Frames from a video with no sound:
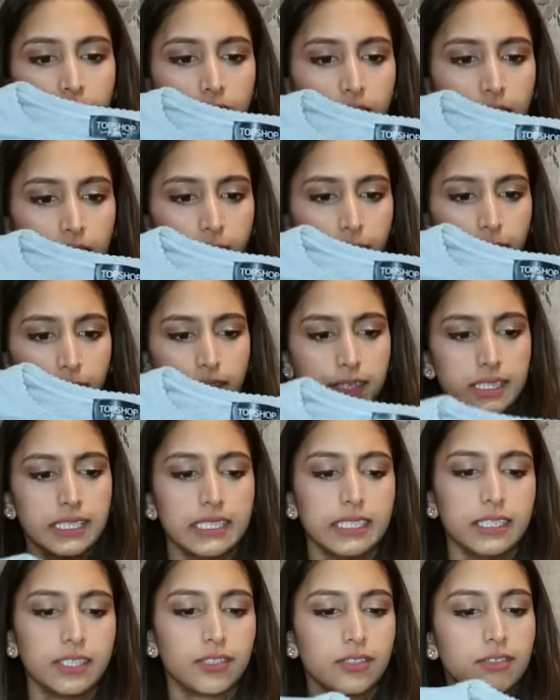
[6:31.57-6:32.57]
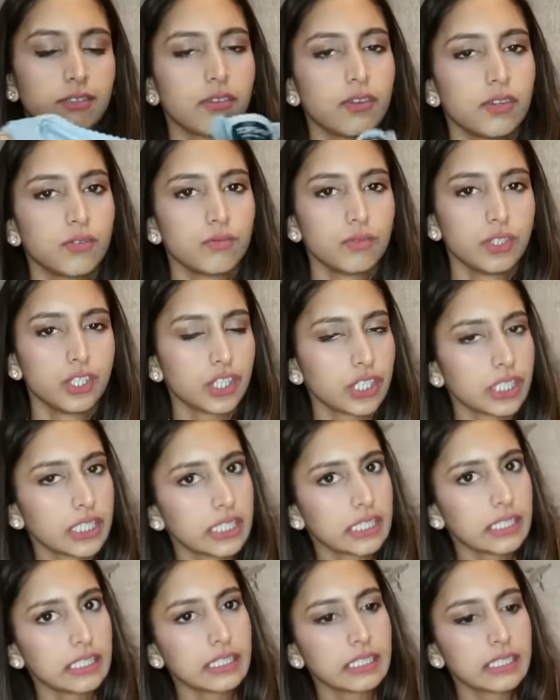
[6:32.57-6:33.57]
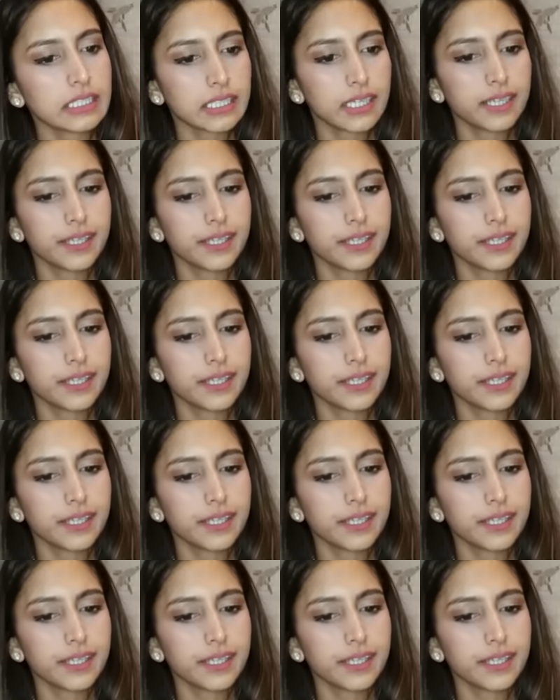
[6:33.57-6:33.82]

They're easy to throw on with jeans.